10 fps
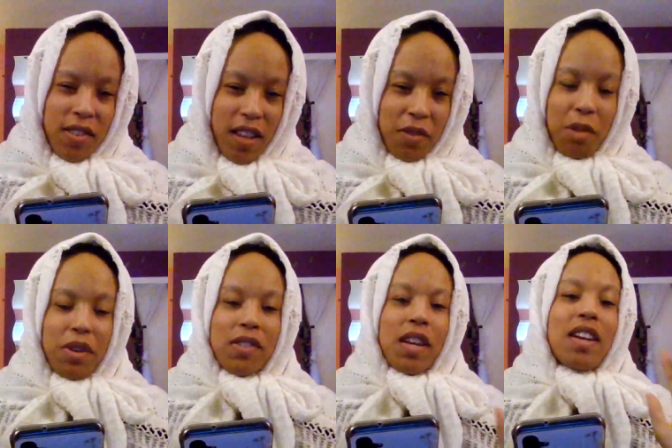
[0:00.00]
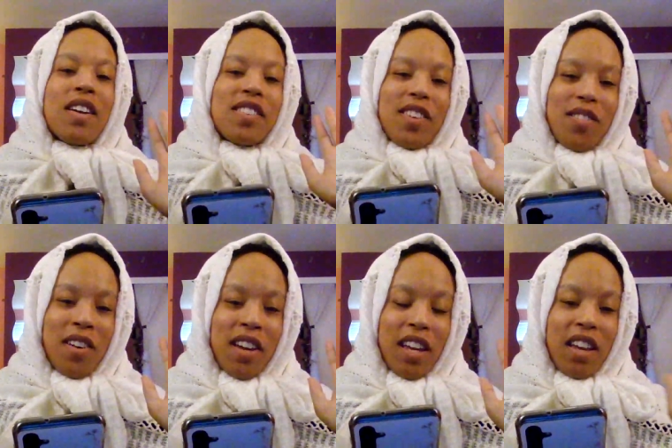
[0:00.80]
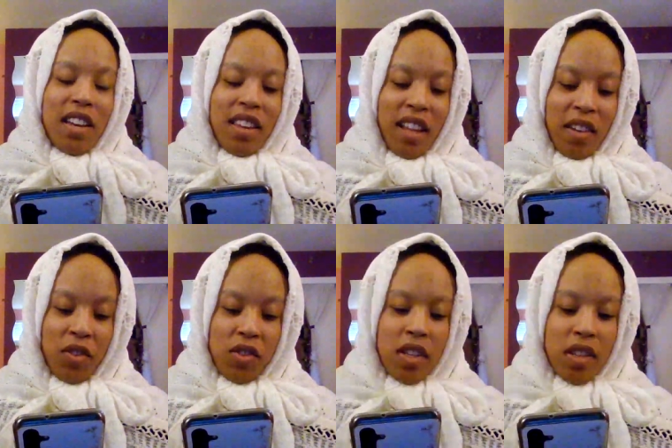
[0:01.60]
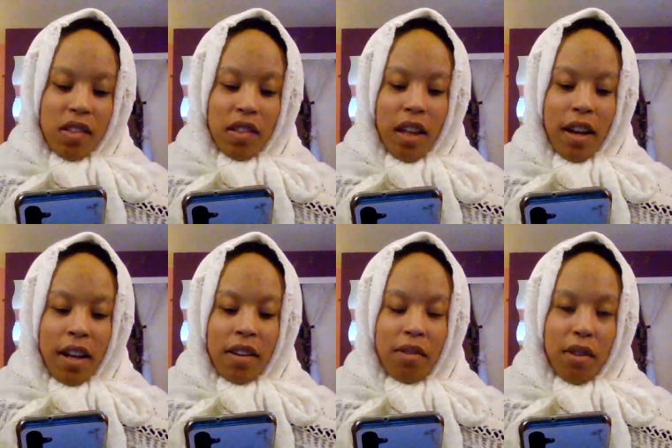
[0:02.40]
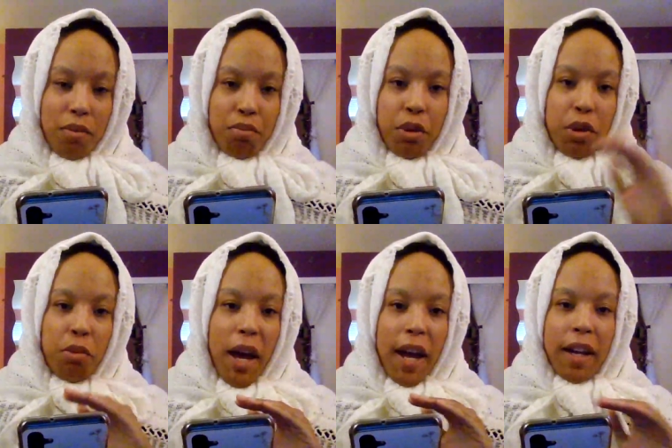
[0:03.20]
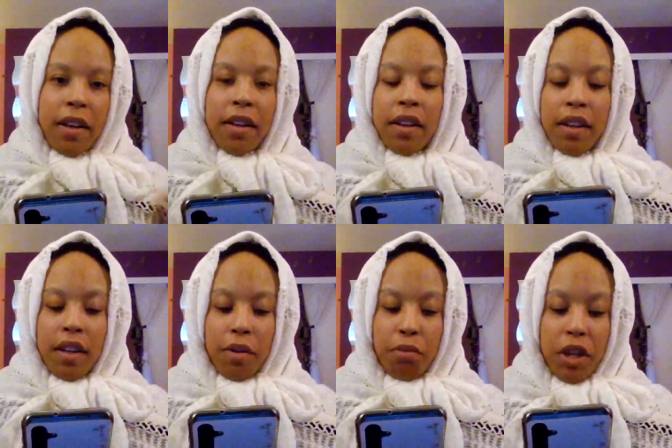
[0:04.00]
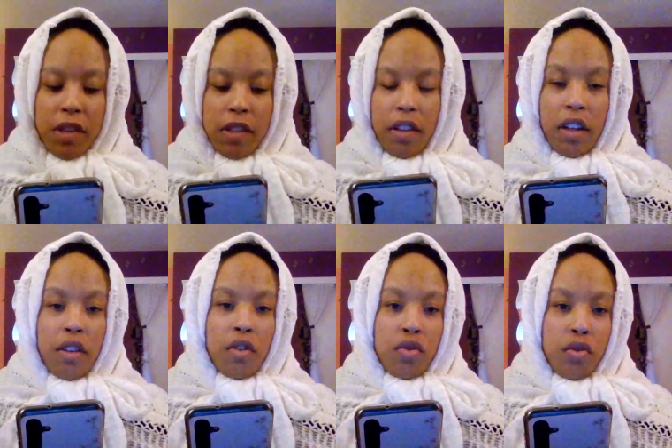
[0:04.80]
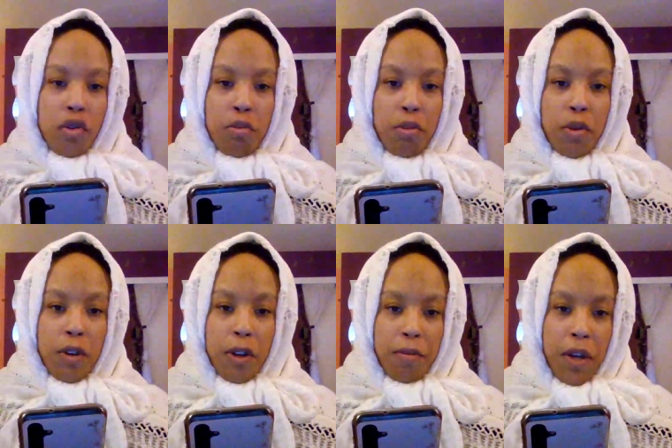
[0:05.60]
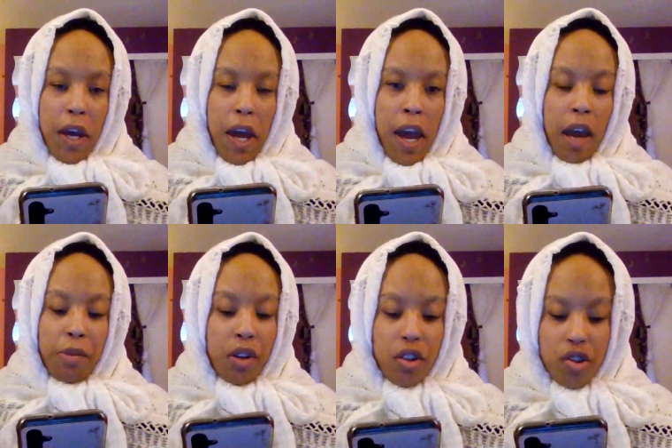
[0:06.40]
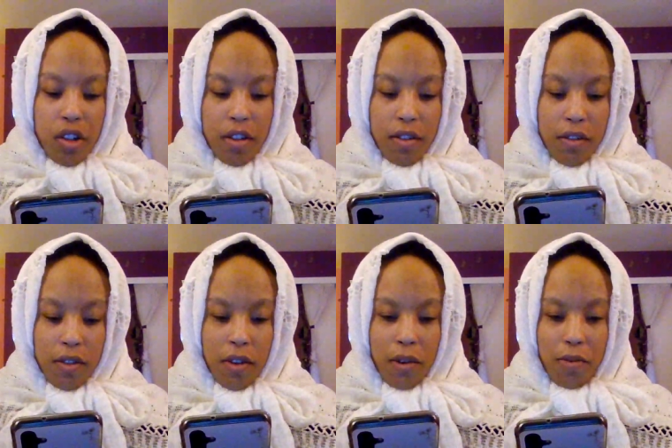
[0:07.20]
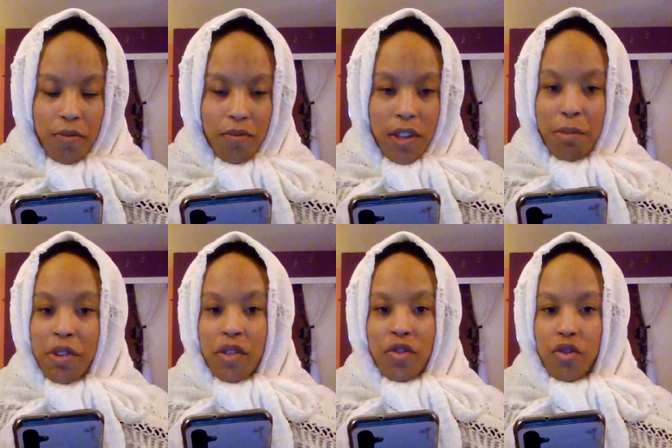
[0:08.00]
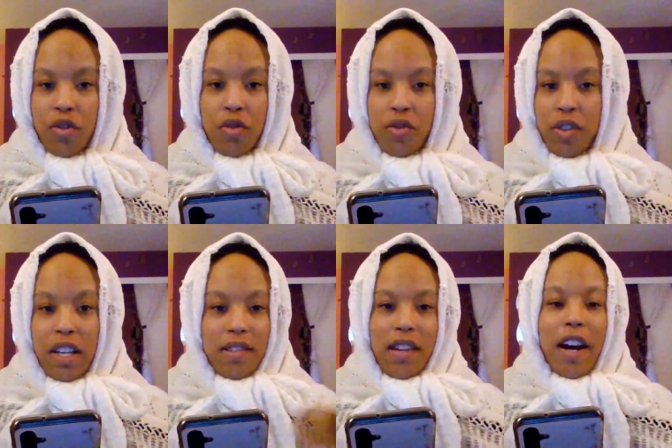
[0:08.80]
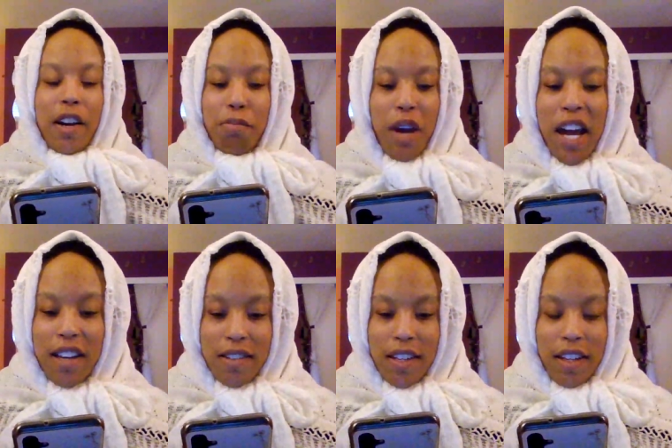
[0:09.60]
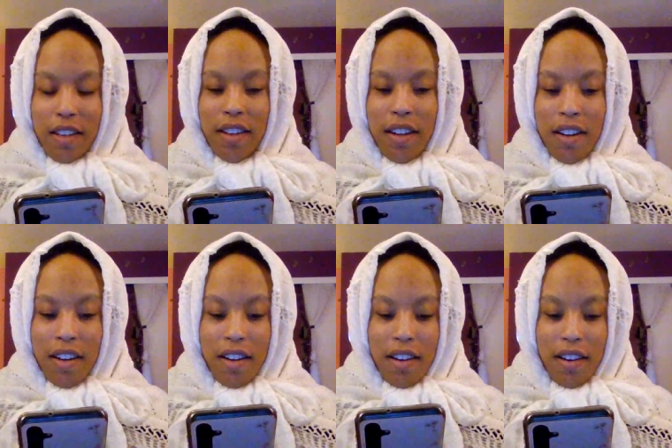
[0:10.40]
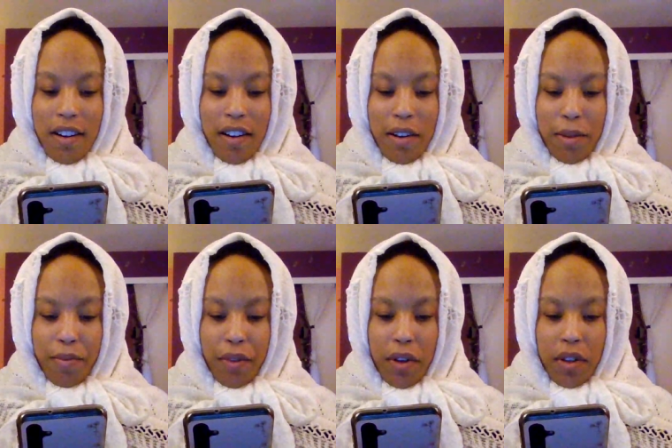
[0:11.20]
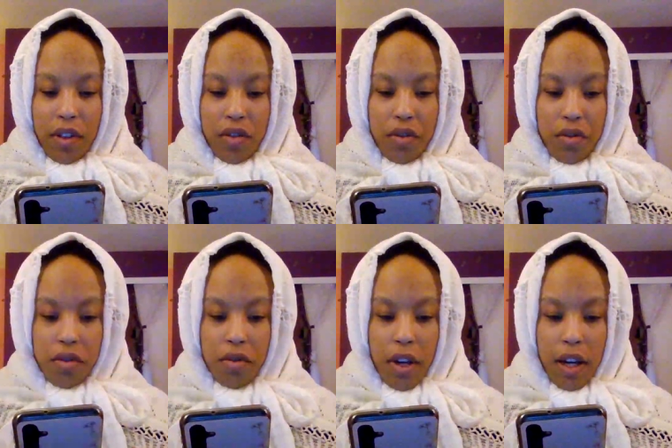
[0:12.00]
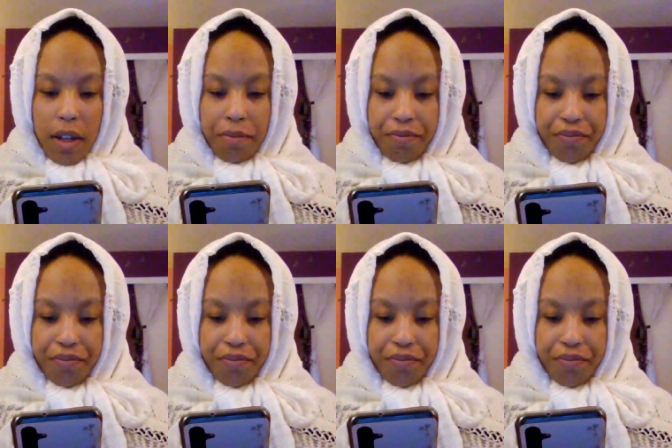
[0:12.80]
So that's what I meant to say. So it, like if you see the slide pull back, basically there's no more ammunition. So they basically just used the entire magazine um, on these two Tsugai.